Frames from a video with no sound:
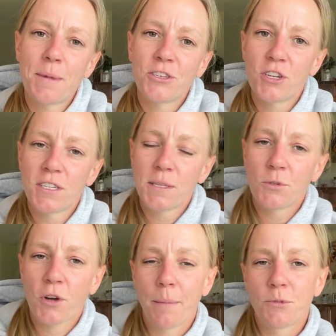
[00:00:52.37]
make sure to
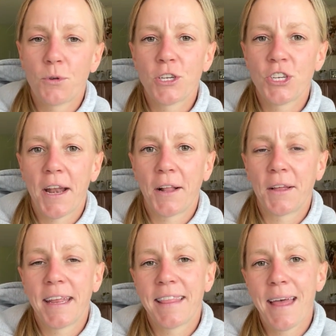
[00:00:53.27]
subscribe to our channel
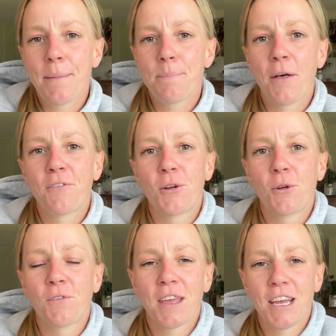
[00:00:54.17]
and hit that bell for
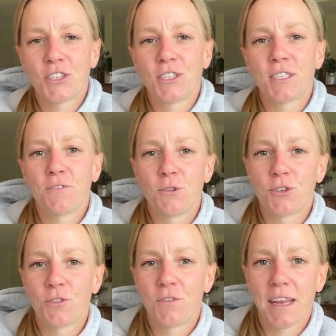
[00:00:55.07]
notifications of
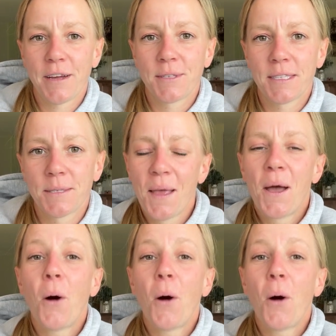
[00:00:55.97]
future videos.